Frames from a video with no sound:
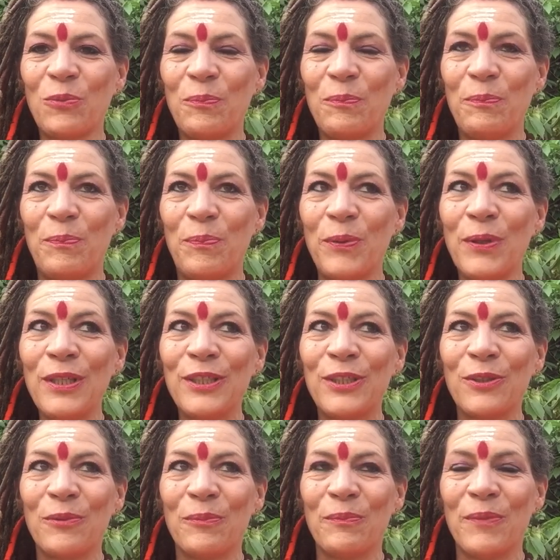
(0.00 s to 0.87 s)
to
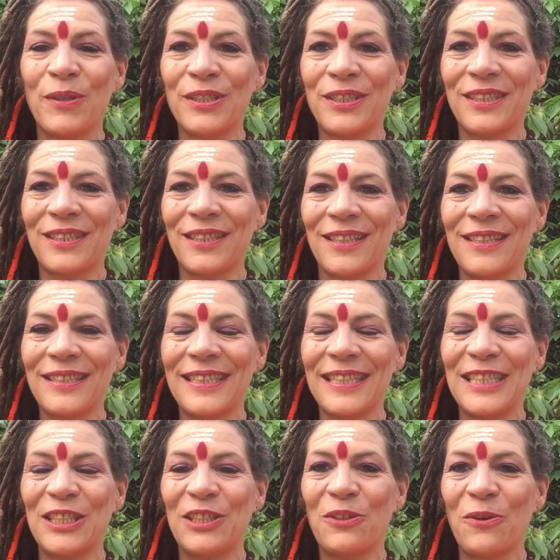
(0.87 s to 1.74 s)
build your muscles,
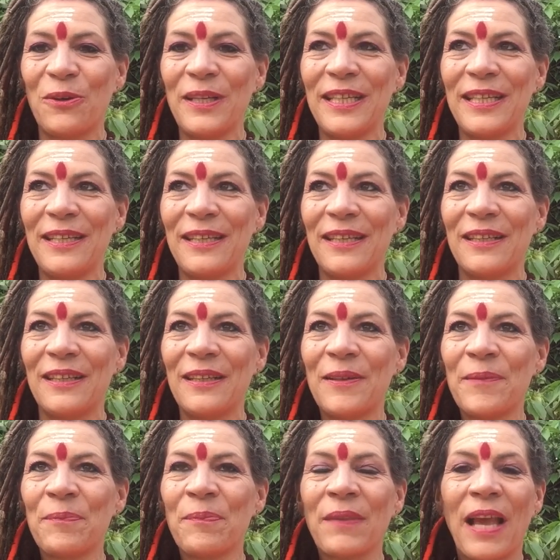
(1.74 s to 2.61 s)

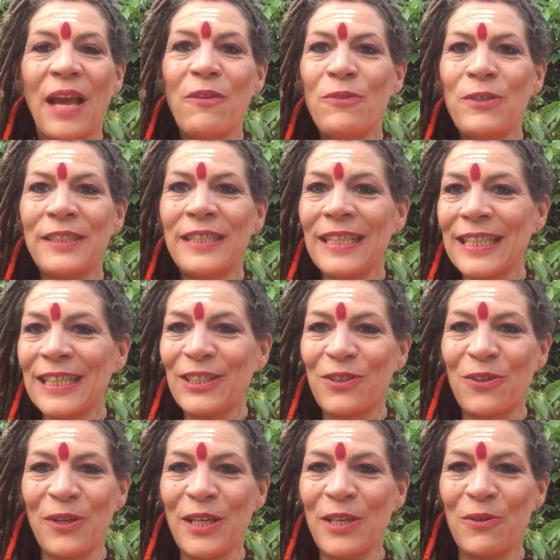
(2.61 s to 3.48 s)
everything
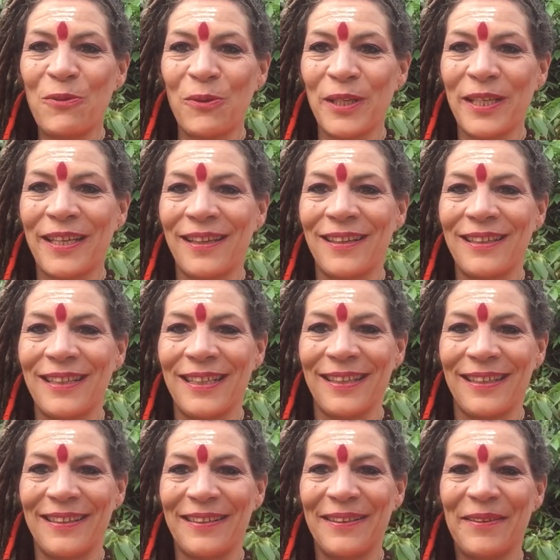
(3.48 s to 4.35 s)
is going quicker
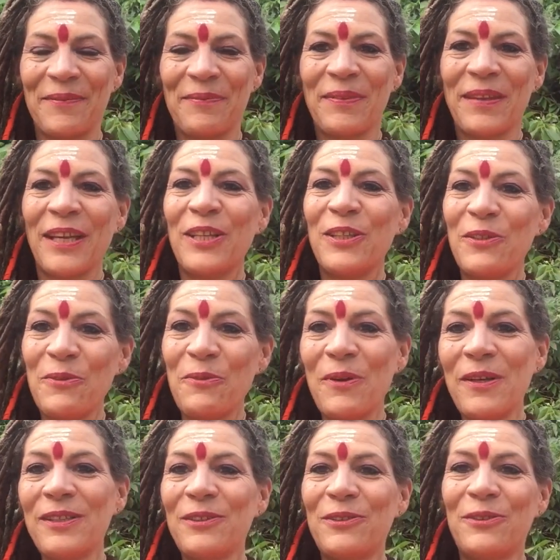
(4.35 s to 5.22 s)
here. You
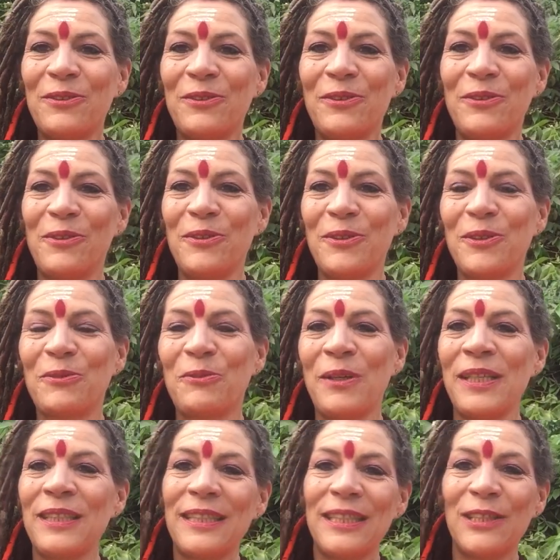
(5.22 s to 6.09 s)
want to lose
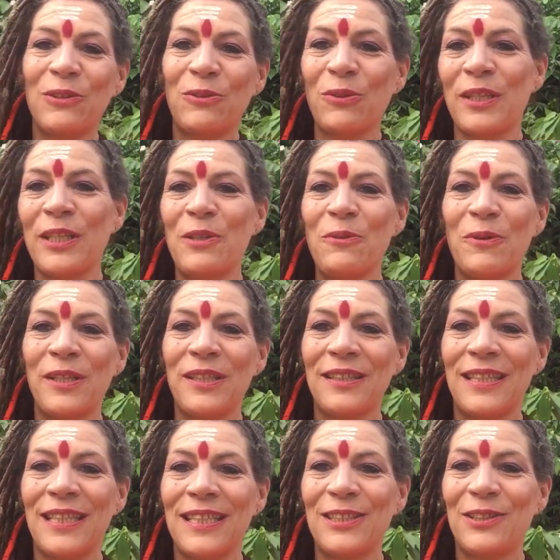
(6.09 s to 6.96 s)
weight in
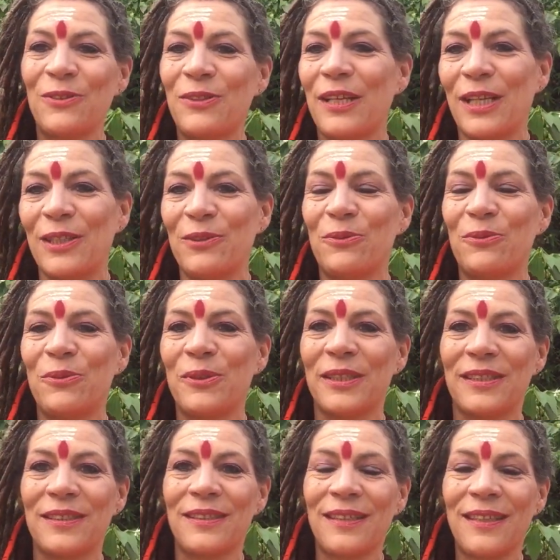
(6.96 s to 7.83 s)
21 days, you can do
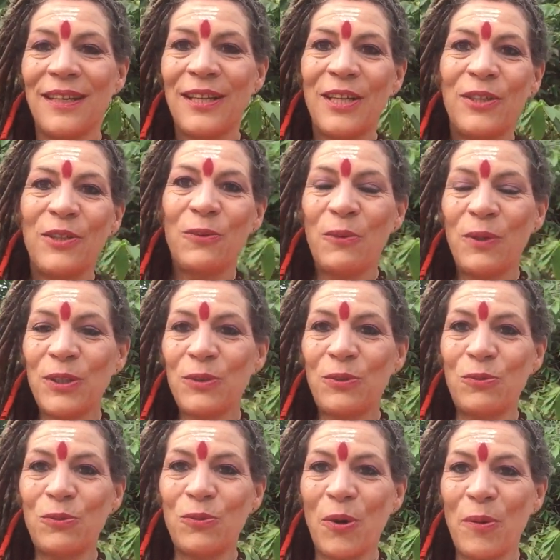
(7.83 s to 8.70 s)
it. You
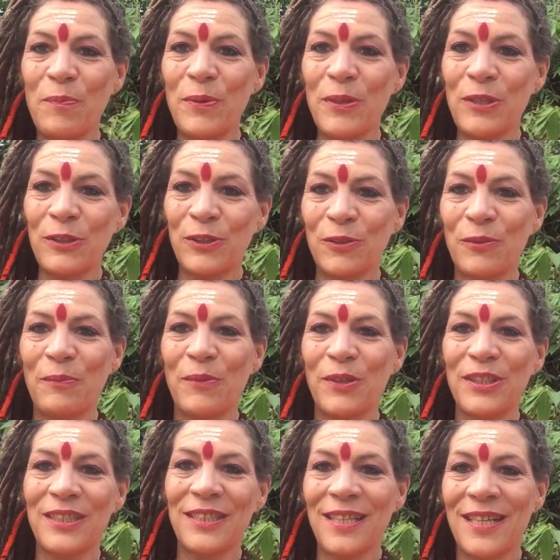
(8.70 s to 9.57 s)
want to rebuild your
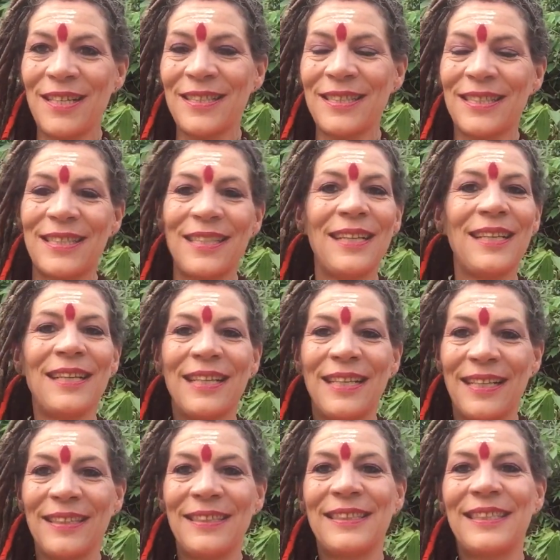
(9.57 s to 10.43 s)
muscles,
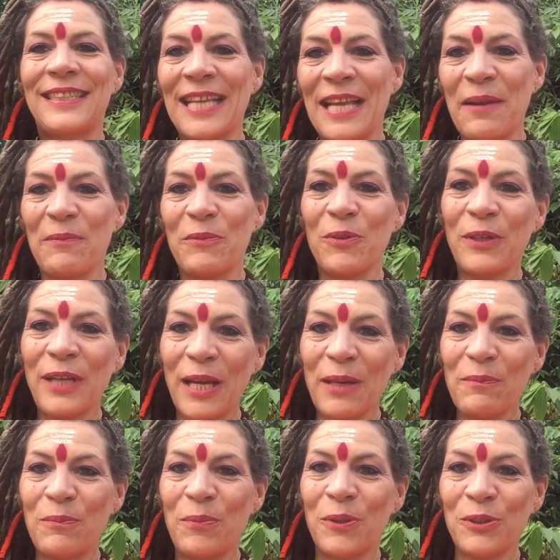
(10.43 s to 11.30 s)
same, you
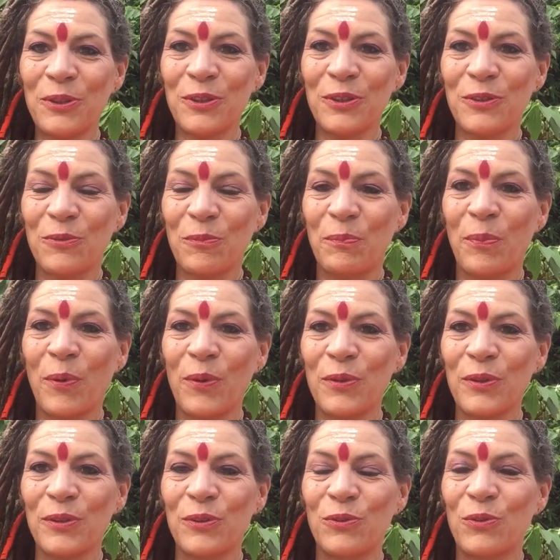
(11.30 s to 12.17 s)
can
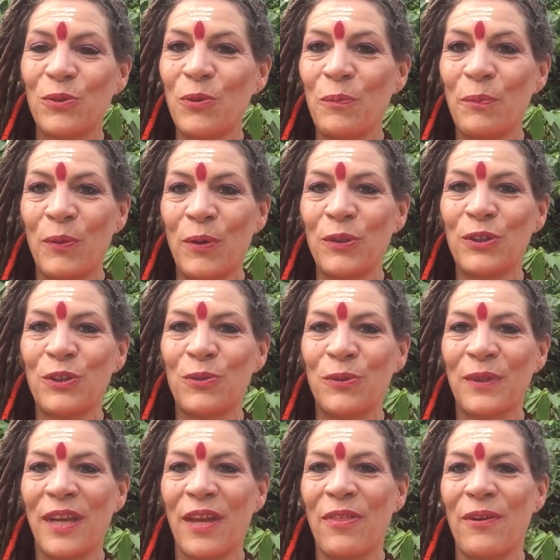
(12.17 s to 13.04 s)
do both
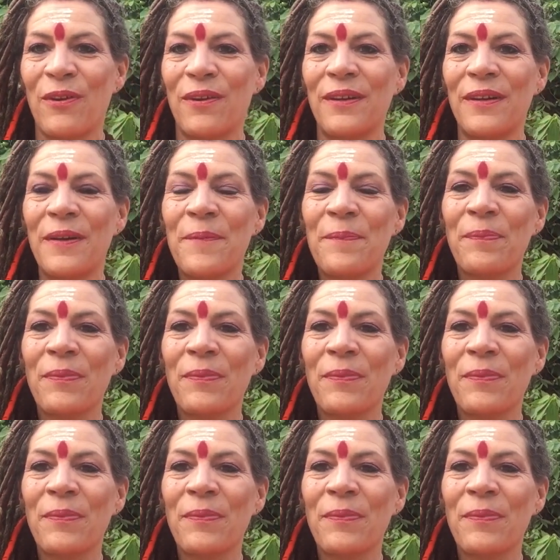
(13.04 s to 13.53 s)
together.